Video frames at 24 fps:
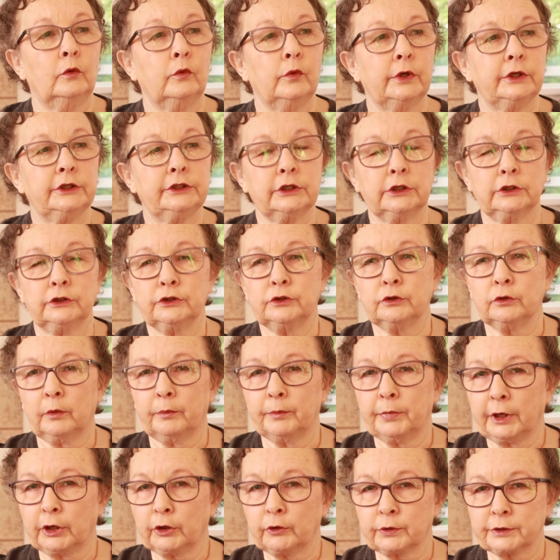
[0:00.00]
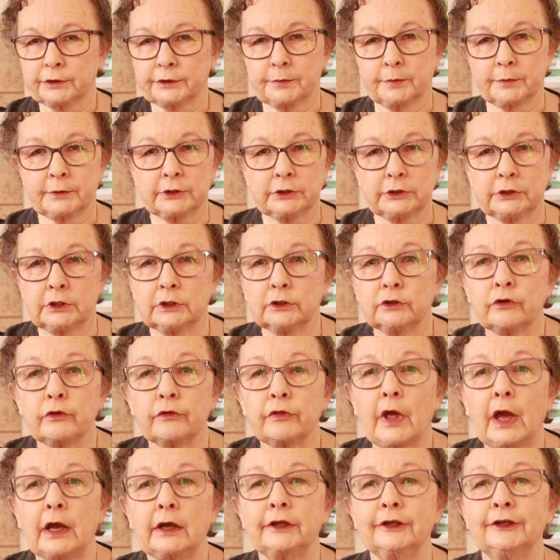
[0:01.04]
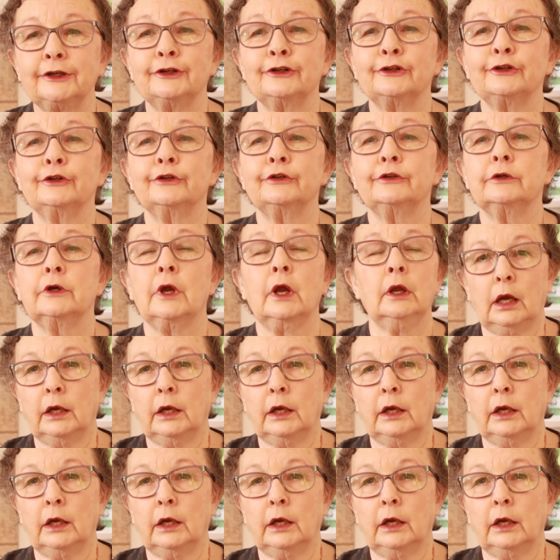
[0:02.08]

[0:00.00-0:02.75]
We didn't do a big Christmas dinner that year.